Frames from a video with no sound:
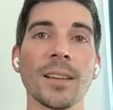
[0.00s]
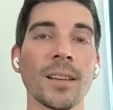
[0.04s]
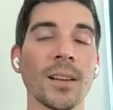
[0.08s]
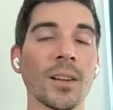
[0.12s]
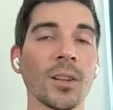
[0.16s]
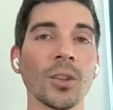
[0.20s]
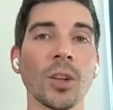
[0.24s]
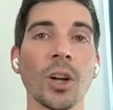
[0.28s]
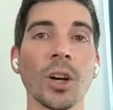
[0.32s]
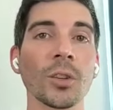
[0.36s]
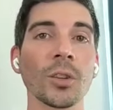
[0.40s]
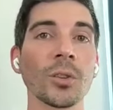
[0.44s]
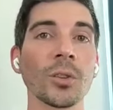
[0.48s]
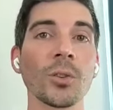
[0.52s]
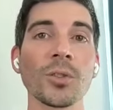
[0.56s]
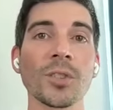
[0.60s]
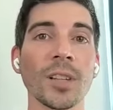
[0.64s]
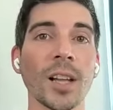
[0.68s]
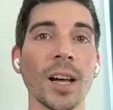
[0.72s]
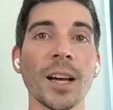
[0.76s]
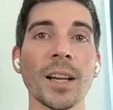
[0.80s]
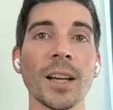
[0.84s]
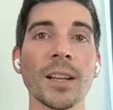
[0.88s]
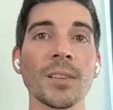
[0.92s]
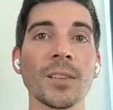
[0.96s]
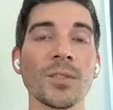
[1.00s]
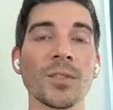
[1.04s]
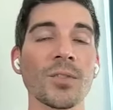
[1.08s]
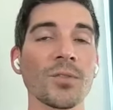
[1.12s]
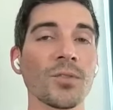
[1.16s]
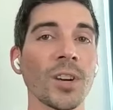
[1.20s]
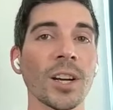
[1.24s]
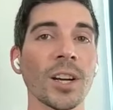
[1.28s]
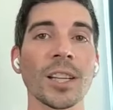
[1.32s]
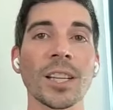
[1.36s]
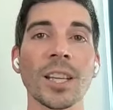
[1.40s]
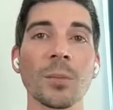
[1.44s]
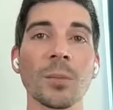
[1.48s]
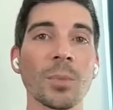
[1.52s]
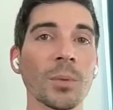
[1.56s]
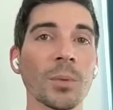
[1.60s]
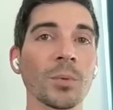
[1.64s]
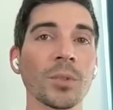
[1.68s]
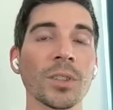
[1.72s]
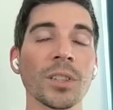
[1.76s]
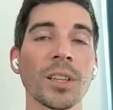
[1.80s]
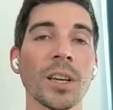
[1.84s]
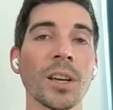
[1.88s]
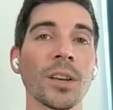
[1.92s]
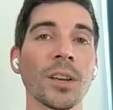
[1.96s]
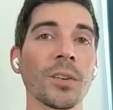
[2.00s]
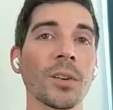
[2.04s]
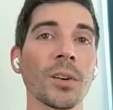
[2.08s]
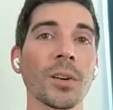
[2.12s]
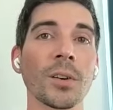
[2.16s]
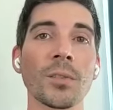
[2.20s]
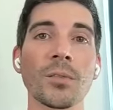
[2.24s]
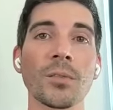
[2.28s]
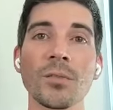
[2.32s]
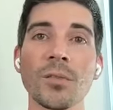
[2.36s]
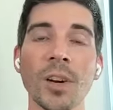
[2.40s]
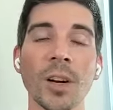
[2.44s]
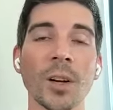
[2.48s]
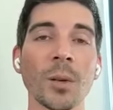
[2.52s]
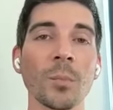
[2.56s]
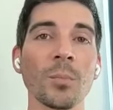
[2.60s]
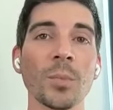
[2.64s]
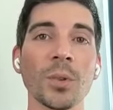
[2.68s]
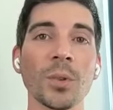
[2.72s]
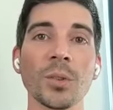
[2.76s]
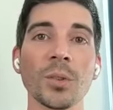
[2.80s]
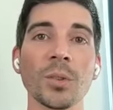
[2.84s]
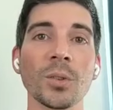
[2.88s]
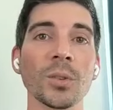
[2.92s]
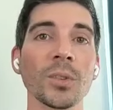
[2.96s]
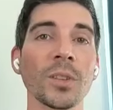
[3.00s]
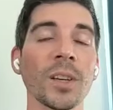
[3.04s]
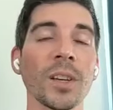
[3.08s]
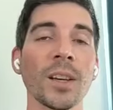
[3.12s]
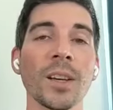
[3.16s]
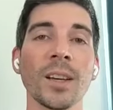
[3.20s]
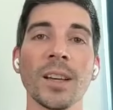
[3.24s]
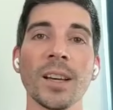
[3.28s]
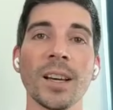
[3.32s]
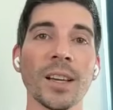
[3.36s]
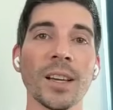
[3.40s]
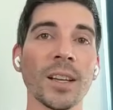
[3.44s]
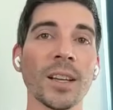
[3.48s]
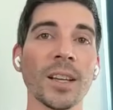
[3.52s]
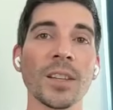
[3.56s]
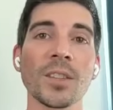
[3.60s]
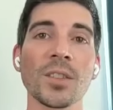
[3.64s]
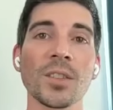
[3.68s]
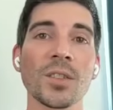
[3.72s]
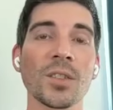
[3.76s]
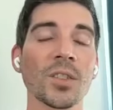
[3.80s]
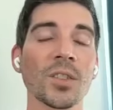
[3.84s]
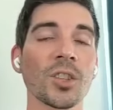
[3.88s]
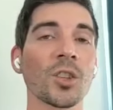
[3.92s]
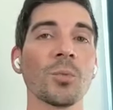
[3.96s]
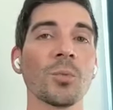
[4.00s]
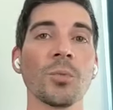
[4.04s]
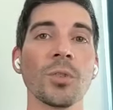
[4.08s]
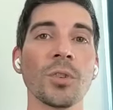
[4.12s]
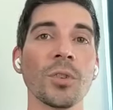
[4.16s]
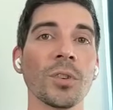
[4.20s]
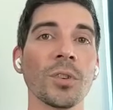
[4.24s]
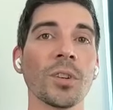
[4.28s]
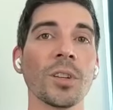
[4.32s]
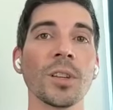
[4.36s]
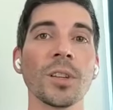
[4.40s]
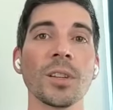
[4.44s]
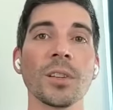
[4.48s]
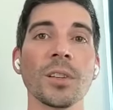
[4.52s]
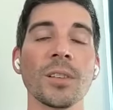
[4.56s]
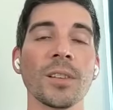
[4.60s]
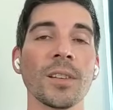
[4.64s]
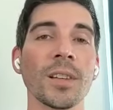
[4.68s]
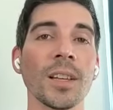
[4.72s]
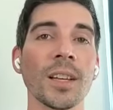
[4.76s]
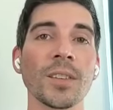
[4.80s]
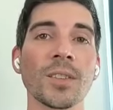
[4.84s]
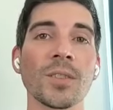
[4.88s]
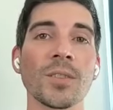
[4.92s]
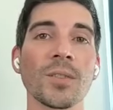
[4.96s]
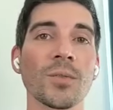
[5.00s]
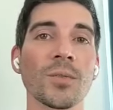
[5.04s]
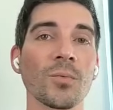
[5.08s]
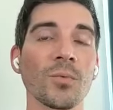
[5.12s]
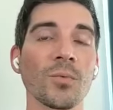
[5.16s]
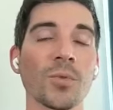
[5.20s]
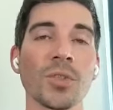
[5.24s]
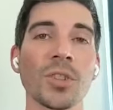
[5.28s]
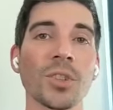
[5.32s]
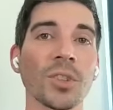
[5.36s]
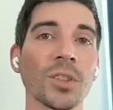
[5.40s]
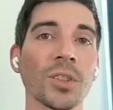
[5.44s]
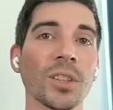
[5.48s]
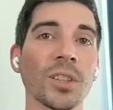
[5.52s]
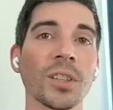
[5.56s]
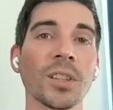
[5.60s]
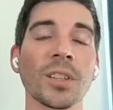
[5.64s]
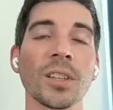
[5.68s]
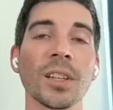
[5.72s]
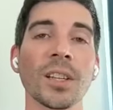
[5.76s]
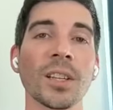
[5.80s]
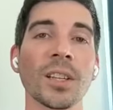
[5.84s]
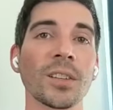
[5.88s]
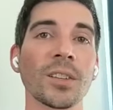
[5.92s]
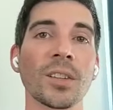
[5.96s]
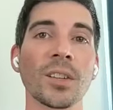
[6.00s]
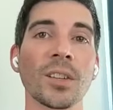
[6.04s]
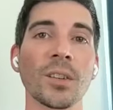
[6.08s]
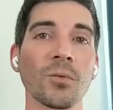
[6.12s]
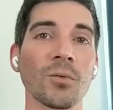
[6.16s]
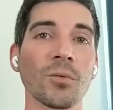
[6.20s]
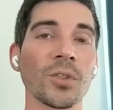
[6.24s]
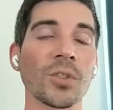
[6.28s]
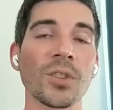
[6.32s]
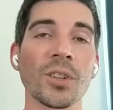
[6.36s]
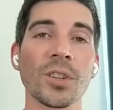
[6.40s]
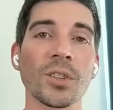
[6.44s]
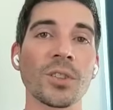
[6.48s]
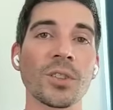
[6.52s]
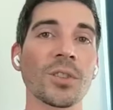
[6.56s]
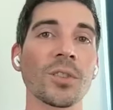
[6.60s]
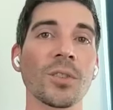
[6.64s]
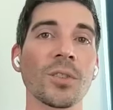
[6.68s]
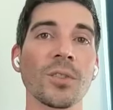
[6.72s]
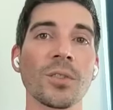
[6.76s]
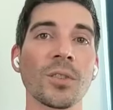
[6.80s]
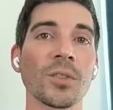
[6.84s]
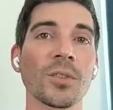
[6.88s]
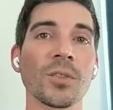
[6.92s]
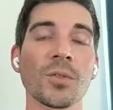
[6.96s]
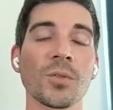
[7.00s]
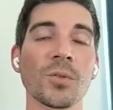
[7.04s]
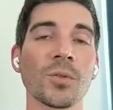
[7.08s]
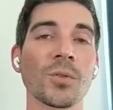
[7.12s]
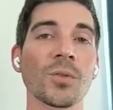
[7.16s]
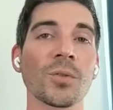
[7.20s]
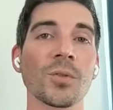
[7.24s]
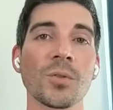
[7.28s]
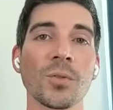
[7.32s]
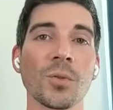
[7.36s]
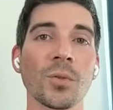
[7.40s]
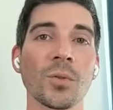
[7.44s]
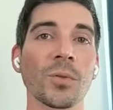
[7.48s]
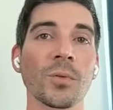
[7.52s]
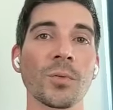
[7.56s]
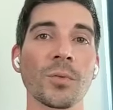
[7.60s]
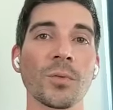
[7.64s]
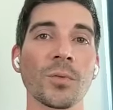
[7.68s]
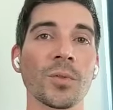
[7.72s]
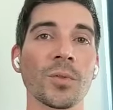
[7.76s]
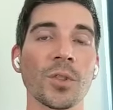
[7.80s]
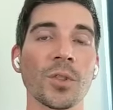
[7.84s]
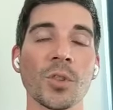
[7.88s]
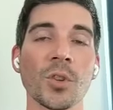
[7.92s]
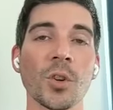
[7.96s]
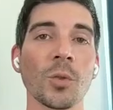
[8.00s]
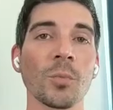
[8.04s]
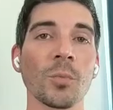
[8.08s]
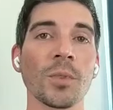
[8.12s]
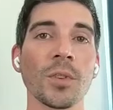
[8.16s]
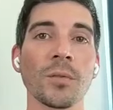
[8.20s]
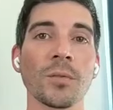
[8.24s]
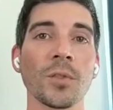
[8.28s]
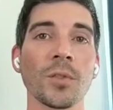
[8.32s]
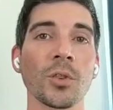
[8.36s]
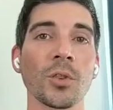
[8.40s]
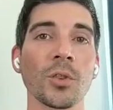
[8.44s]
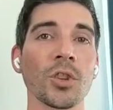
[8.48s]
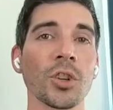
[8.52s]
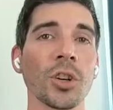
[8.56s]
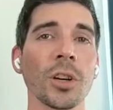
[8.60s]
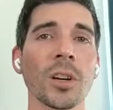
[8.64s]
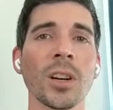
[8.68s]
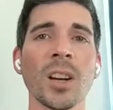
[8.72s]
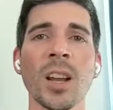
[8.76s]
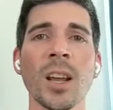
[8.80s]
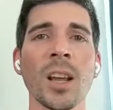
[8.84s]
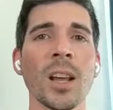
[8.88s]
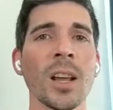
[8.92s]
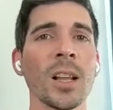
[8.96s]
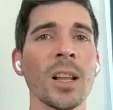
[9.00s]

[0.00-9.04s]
along those lines, trying to get people together, trying to build a nice community that's resilient and can resist this sort of dystopian future.